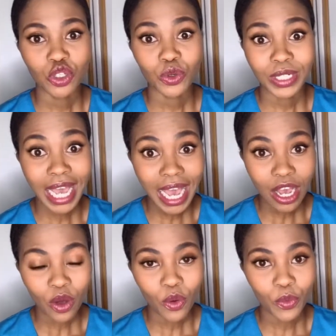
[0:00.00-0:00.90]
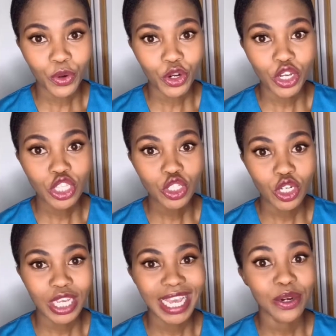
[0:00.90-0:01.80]
now we're going to
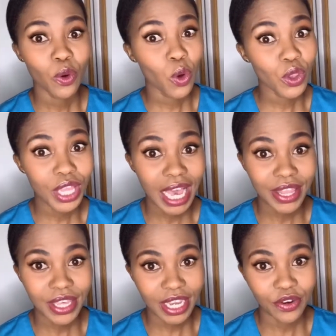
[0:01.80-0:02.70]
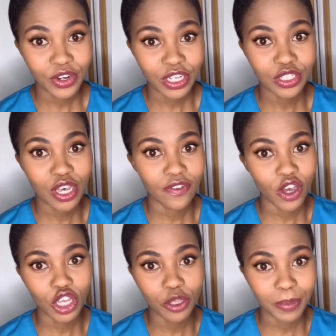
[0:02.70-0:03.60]
look at all the other areas of
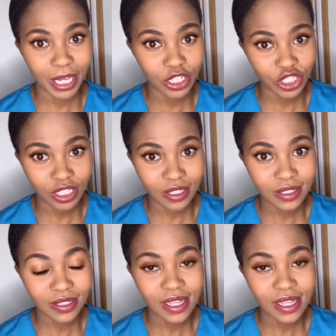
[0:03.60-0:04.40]
occupations